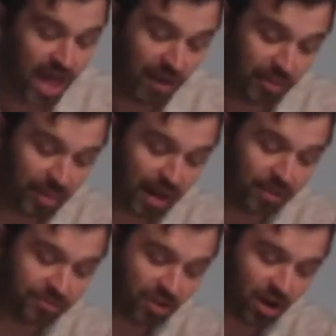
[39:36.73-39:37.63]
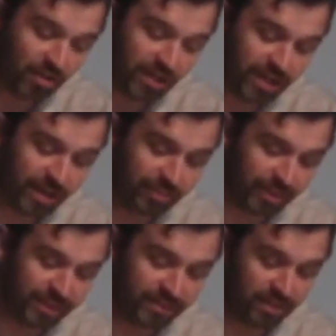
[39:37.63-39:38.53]
And when Balaam saw that it had
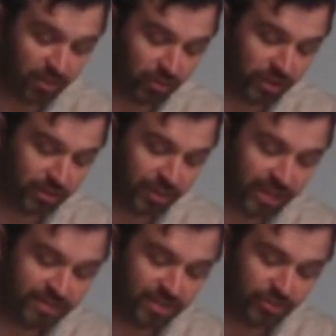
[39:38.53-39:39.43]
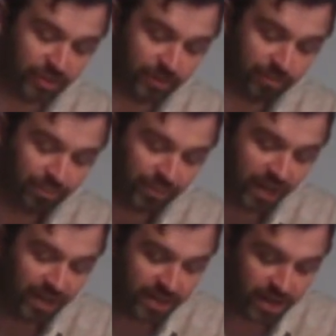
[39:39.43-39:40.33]
pleased the Lord to bless Israel,
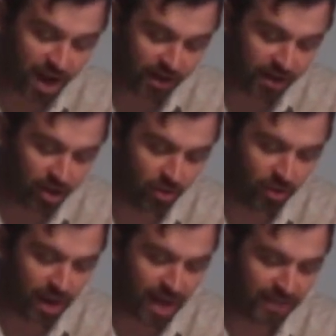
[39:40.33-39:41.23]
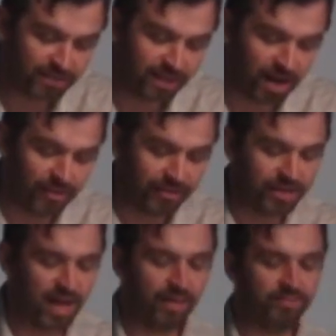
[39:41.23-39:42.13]
he did not go as the other
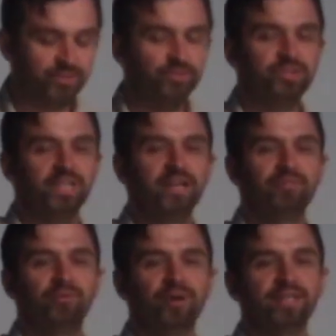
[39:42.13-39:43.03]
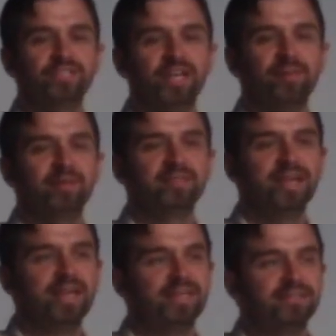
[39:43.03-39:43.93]
times to seek for enchantments.
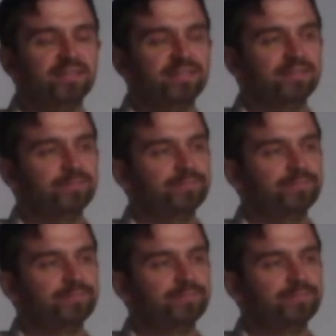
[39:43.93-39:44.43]
Hey kids, listen.